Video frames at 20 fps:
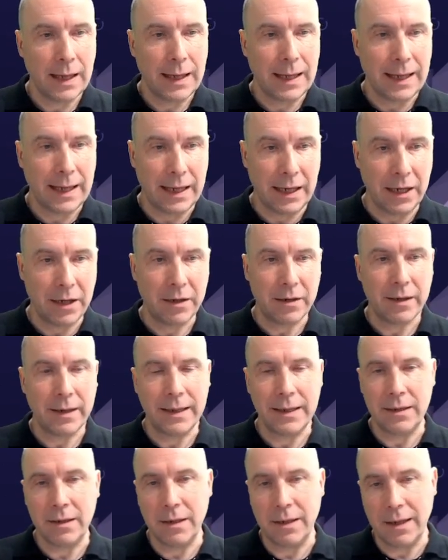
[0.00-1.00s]
Here
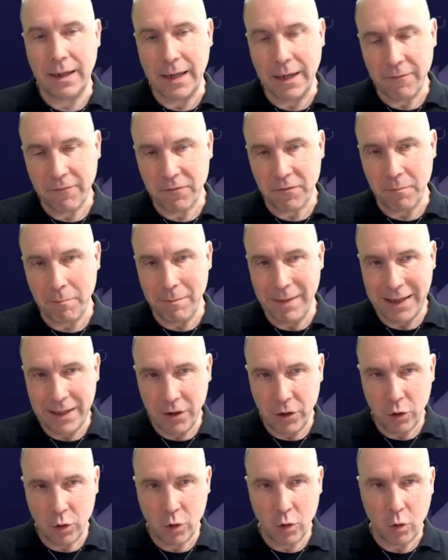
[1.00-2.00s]
in the left
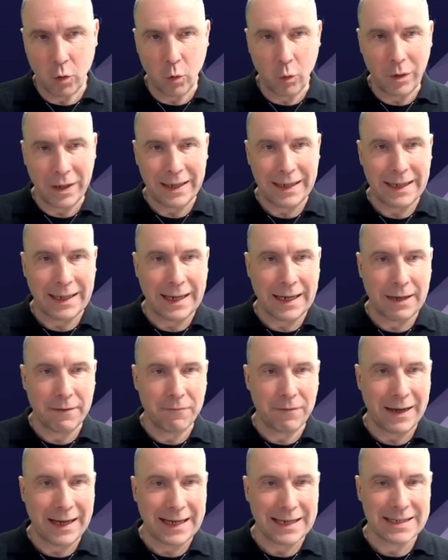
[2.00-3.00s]
menu we have
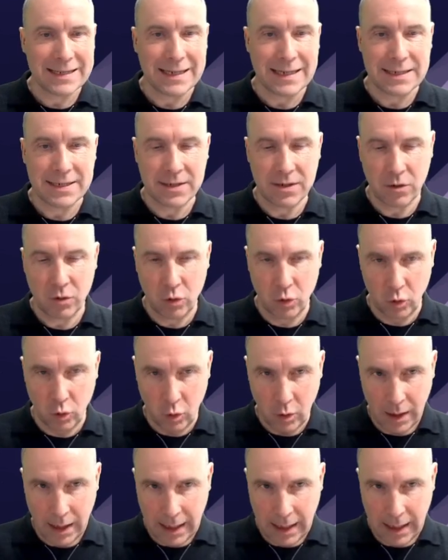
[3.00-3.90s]
access to